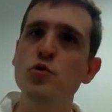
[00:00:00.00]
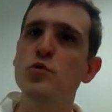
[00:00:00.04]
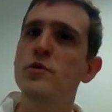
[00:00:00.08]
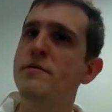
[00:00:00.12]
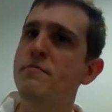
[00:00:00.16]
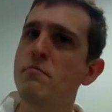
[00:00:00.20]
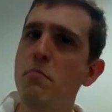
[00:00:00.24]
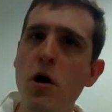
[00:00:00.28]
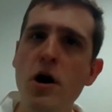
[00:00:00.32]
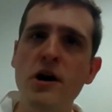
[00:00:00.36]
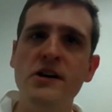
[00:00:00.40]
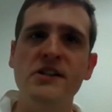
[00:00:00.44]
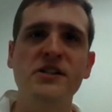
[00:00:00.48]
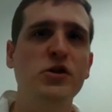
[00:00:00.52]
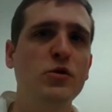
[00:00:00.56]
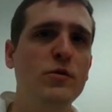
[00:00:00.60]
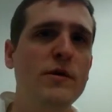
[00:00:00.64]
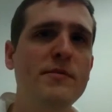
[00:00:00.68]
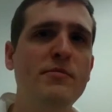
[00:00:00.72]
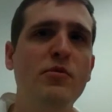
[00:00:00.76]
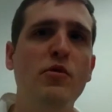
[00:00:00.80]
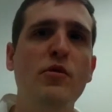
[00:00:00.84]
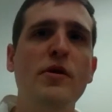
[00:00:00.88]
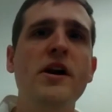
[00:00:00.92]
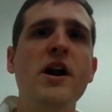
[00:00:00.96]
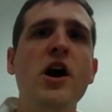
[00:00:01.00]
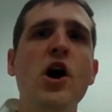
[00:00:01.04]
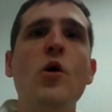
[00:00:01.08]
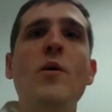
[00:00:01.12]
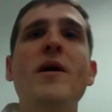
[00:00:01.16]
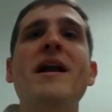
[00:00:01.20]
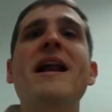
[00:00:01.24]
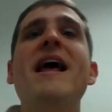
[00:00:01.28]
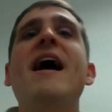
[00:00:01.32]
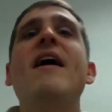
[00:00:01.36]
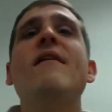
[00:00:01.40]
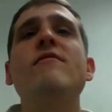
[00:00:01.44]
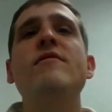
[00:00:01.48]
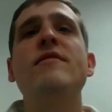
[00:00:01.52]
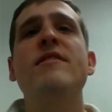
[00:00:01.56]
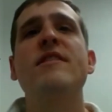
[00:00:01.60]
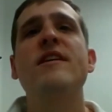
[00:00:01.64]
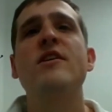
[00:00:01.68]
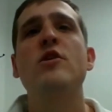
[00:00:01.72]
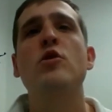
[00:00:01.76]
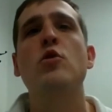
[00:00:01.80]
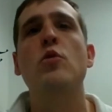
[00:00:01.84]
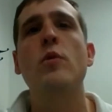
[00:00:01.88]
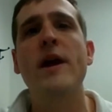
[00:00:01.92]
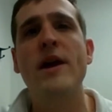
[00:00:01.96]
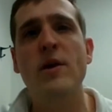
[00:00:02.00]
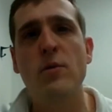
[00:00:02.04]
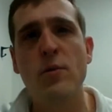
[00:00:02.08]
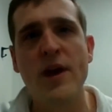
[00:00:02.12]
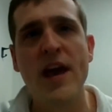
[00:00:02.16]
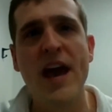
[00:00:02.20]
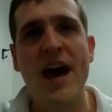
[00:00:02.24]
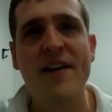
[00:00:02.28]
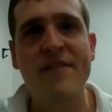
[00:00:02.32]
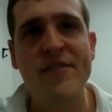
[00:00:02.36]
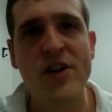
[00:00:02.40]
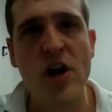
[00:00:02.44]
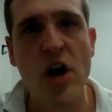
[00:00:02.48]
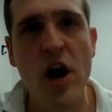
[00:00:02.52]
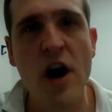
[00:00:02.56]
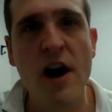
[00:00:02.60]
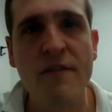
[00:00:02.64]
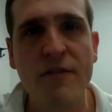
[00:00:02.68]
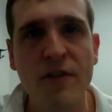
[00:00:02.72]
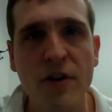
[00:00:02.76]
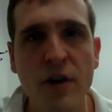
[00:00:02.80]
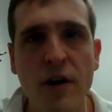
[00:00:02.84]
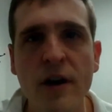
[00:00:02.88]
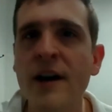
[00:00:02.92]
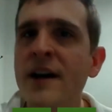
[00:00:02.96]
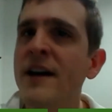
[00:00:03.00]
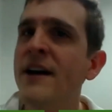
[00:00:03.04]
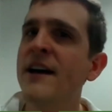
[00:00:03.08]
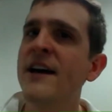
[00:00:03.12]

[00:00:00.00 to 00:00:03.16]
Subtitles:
with Moss 3.0, and everything great we have to offer,